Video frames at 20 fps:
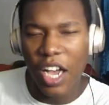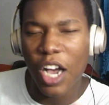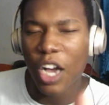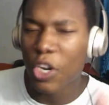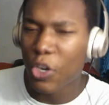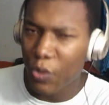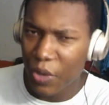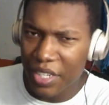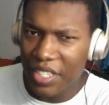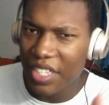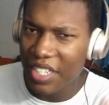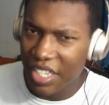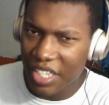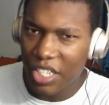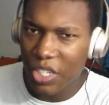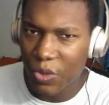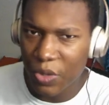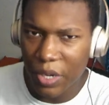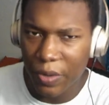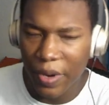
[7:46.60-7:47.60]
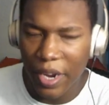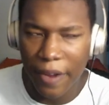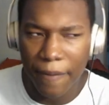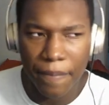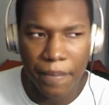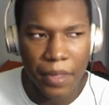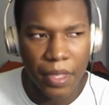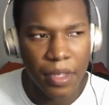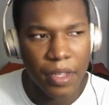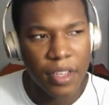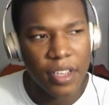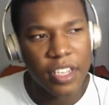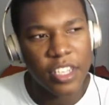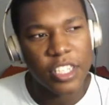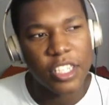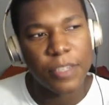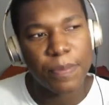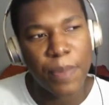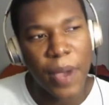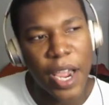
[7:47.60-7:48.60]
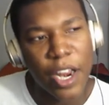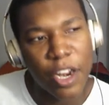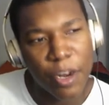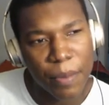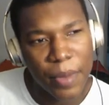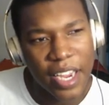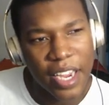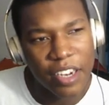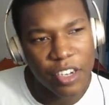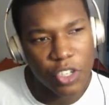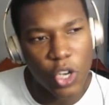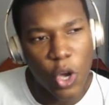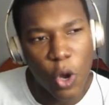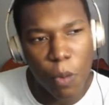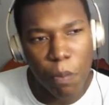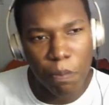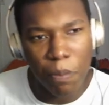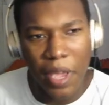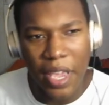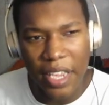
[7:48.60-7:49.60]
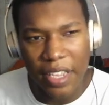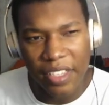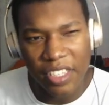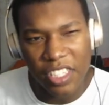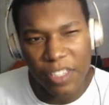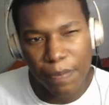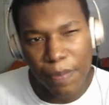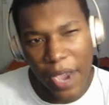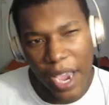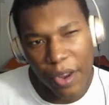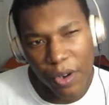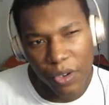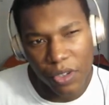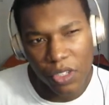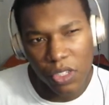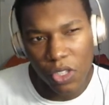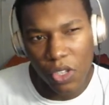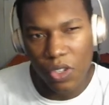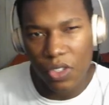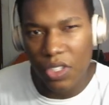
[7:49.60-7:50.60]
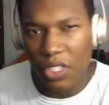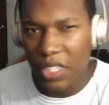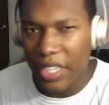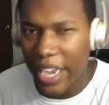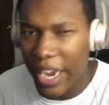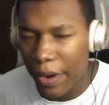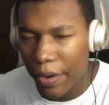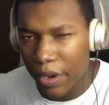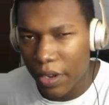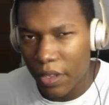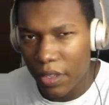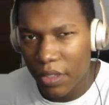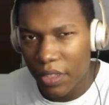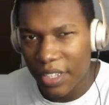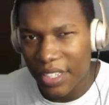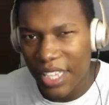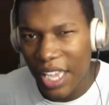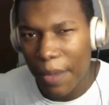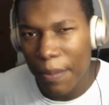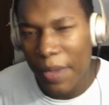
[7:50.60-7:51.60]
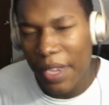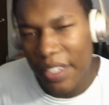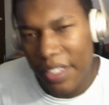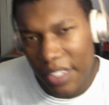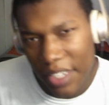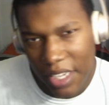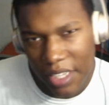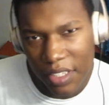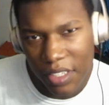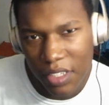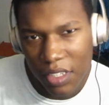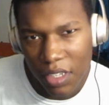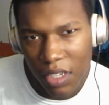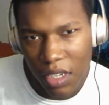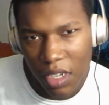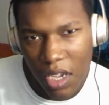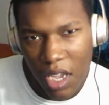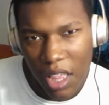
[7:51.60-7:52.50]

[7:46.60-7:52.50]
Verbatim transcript: agree to disagree, right? Spider-Man don't make spiders look scary. Does that make sense?